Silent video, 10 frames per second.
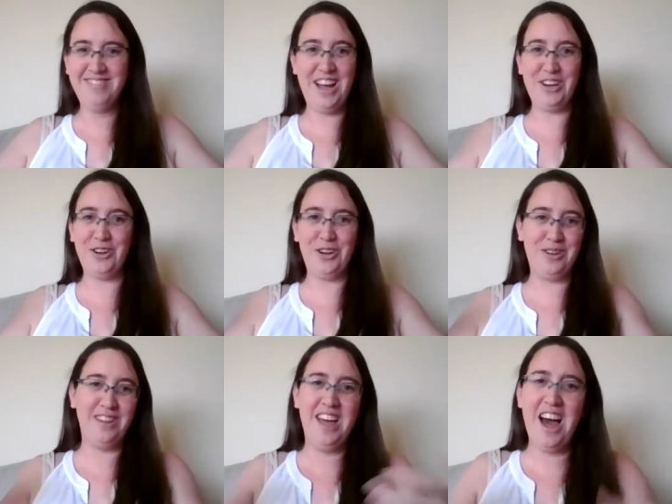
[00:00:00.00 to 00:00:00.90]
I don't know,
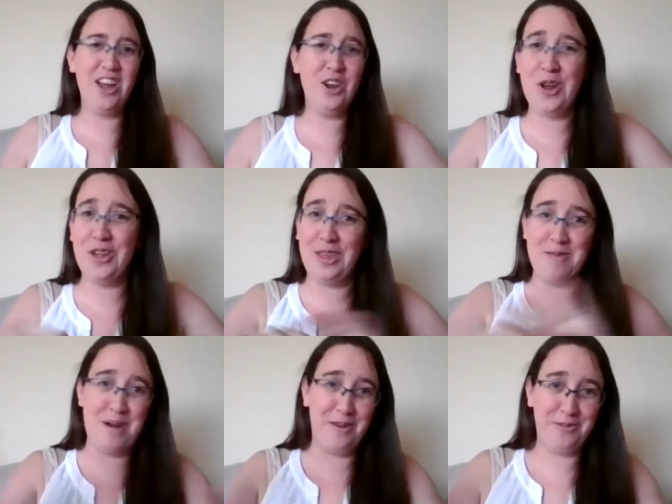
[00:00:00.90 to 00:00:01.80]
I know nothing
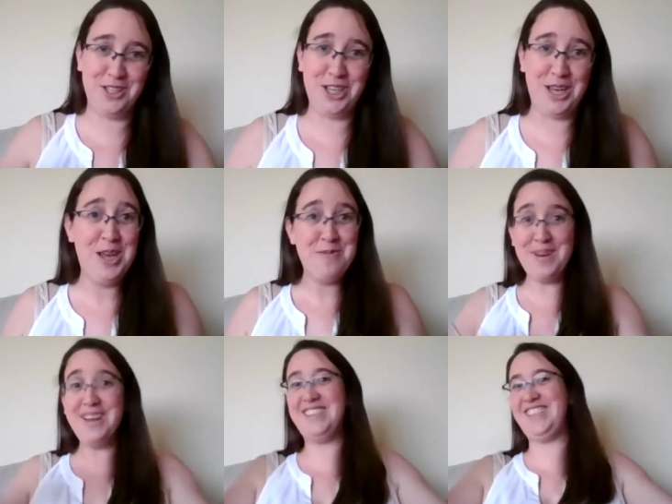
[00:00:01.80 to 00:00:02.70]
about fishing,
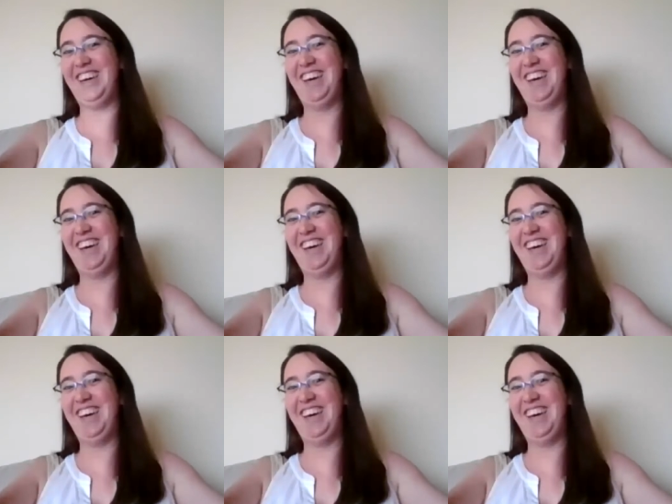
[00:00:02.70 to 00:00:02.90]
but